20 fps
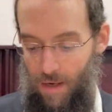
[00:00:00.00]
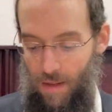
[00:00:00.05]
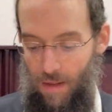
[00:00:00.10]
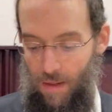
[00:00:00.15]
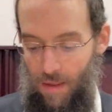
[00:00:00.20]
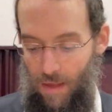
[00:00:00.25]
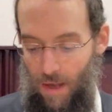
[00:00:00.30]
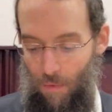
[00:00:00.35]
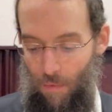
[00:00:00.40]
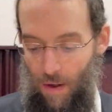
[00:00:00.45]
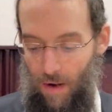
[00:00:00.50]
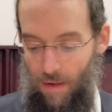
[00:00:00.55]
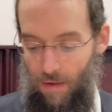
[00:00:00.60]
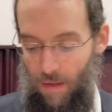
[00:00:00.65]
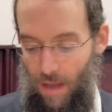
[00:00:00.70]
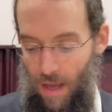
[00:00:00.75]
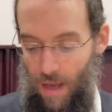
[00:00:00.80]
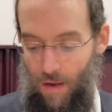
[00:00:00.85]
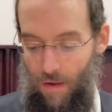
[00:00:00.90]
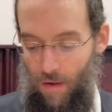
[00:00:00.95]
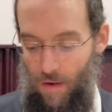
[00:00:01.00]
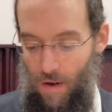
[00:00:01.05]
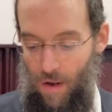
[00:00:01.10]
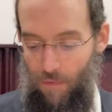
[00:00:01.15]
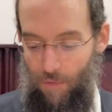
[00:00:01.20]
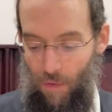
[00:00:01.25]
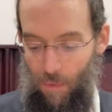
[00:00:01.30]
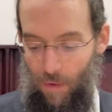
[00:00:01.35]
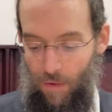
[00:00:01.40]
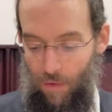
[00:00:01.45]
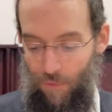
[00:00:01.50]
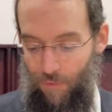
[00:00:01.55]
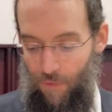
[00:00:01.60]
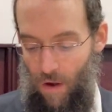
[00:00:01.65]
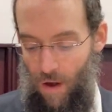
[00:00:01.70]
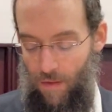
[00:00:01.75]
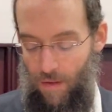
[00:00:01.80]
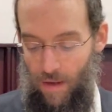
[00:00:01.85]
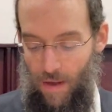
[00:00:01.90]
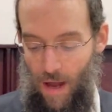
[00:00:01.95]
that they want to take from what the
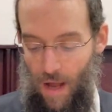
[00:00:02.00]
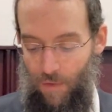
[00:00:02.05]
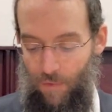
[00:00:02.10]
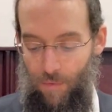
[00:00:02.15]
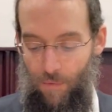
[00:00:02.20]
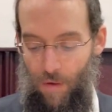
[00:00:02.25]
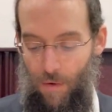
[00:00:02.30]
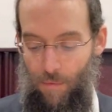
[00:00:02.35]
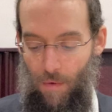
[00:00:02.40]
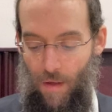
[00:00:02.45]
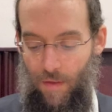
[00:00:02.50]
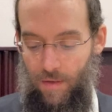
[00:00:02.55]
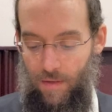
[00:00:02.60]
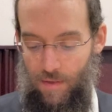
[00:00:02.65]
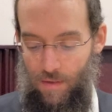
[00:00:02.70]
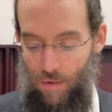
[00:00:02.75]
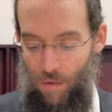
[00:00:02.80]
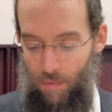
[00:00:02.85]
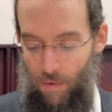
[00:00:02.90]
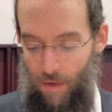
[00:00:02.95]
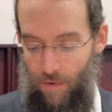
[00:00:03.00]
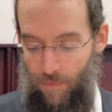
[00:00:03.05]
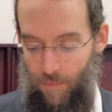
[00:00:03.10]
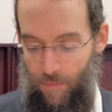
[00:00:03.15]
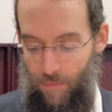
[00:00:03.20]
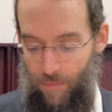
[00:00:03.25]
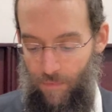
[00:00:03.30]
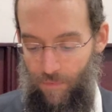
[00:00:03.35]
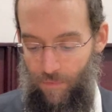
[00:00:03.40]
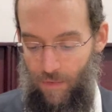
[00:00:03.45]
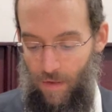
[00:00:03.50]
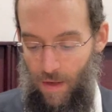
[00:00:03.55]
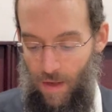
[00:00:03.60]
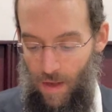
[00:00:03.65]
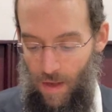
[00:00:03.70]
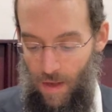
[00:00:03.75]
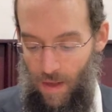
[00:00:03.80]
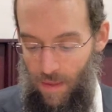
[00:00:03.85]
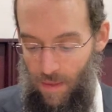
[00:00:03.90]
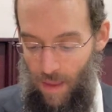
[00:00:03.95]
father got from their mother's ksubah.
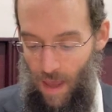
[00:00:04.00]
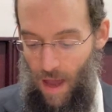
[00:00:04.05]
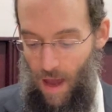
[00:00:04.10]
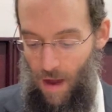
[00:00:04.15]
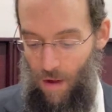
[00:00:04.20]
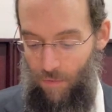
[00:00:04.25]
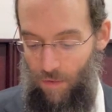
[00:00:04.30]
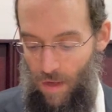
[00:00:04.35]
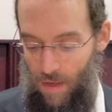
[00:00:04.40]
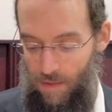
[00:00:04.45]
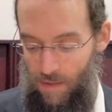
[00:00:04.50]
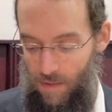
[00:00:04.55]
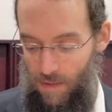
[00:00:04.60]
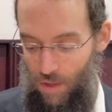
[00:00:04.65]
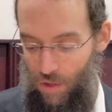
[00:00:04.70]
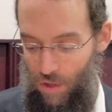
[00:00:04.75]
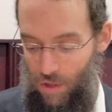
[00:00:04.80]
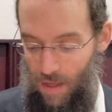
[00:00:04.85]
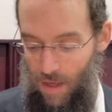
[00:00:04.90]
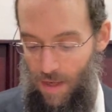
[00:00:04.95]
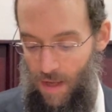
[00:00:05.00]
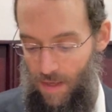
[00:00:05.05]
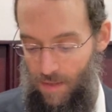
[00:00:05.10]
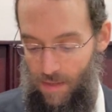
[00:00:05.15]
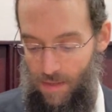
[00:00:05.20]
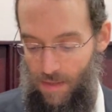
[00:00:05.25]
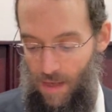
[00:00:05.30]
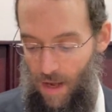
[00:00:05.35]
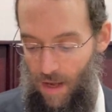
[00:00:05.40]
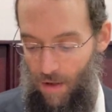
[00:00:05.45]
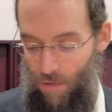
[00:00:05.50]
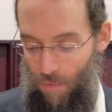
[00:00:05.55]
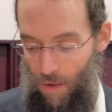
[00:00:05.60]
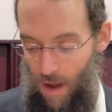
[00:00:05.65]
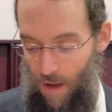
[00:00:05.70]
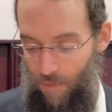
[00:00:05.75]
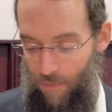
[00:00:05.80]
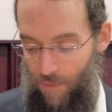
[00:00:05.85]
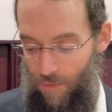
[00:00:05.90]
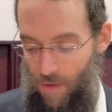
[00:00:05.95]
Now, Nasta Sashni has a second
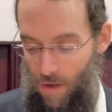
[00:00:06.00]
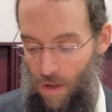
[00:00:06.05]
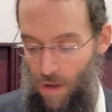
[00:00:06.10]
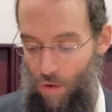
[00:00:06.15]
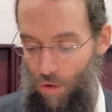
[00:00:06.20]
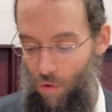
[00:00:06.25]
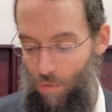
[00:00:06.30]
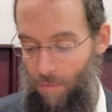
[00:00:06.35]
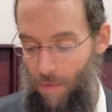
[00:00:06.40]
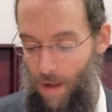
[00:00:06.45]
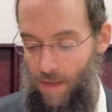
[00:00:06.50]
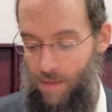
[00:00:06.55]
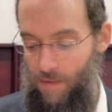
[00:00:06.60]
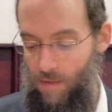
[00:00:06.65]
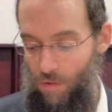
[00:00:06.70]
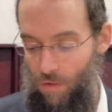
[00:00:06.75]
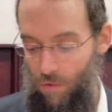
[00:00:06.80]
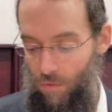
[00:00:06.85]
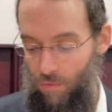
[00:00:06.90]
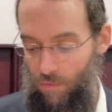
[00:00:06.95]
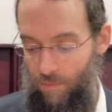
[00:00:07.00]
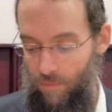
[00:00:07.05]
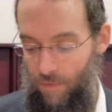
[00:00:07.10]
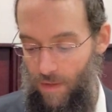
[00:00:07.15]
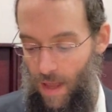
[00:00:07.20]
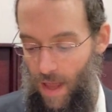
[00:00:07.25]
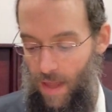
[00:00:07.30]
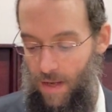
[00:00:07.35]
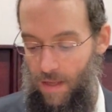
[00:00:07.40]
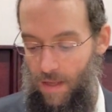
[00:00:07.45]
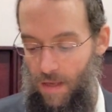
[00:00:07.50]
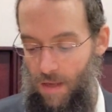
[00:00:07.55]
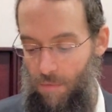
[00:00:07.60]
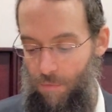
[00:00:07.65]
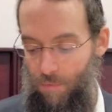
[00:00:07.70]
wife, Umeisu, and he